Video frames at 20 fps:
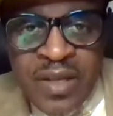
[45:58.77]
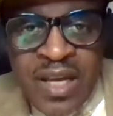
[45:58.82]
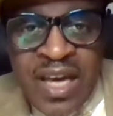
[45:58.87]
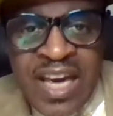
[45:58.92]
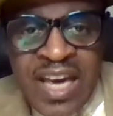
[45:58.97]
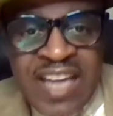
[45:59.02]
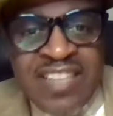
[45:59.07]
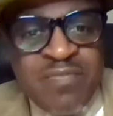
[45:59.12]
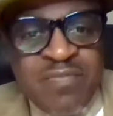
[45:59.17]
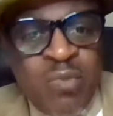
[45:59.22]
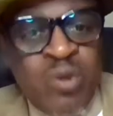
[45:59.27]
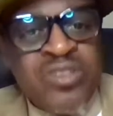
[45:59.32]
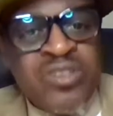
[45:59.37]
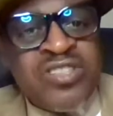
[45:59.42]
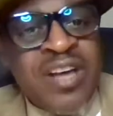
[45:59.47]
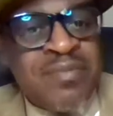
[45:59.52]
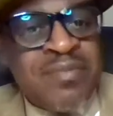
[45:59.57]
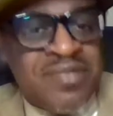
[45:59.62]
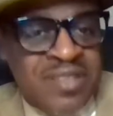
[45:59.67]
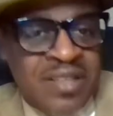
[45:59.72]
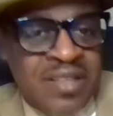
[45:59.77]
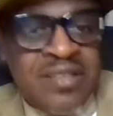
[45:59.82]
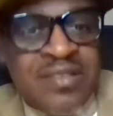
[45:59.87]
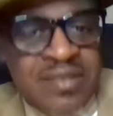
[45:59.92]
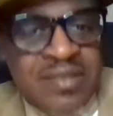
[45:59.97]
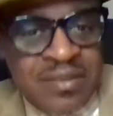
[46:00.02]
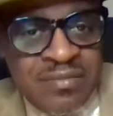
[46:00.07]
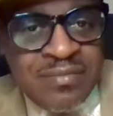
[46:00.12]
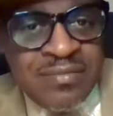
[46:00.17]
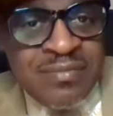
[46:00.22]
It's more
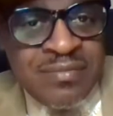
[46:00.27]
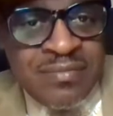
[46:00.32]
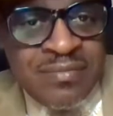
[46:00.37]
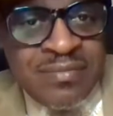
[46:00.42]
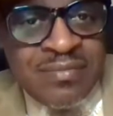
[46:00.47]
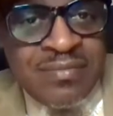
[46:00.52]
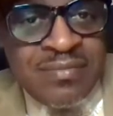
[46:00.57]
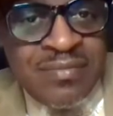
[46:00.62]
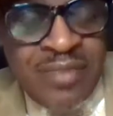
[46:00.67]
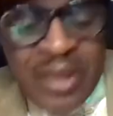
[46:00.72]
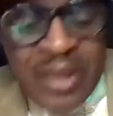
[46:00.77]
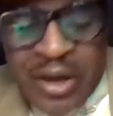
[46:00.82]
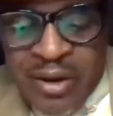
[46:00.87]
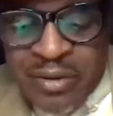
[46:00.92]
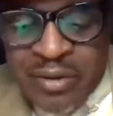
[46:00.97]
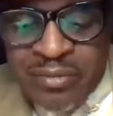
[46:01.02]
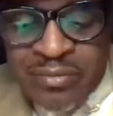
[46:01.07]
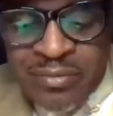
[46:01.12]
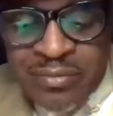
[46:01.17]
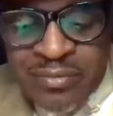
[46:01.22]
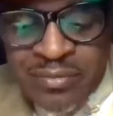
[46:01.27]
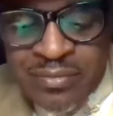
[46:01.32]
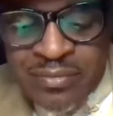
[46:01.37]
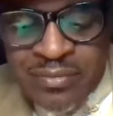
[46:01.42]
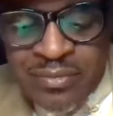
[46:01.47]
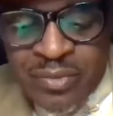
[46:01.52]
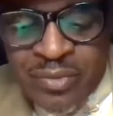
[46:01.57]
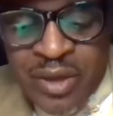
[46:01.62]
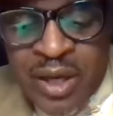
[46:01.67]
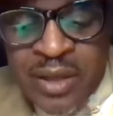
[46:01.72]
substance there.
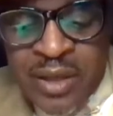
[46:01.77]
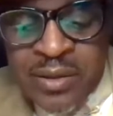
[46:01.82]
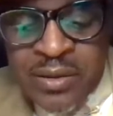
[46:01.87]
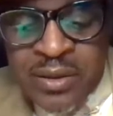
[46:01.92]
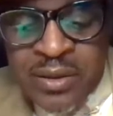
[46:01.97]
Okay.